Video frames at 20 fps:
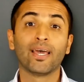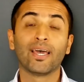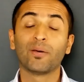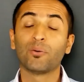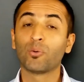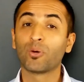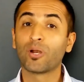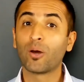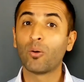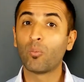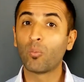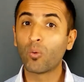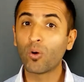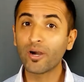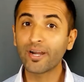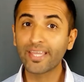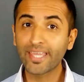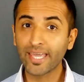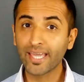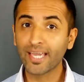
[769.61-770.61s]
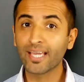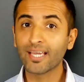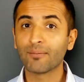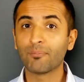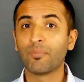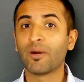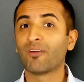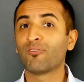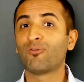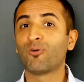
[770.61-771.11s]
And when I'm working,
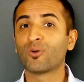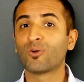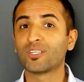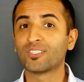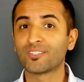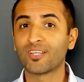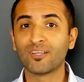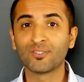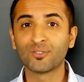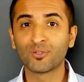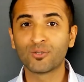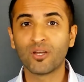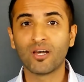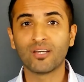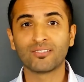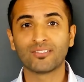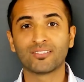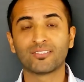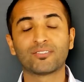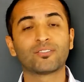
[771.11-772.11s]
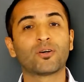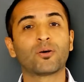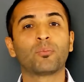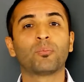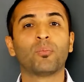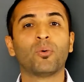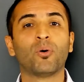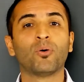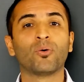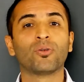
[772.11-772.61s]
my phone is on do not
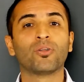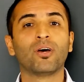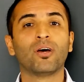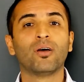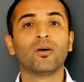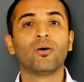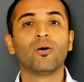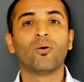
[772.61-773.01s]
disturb mode.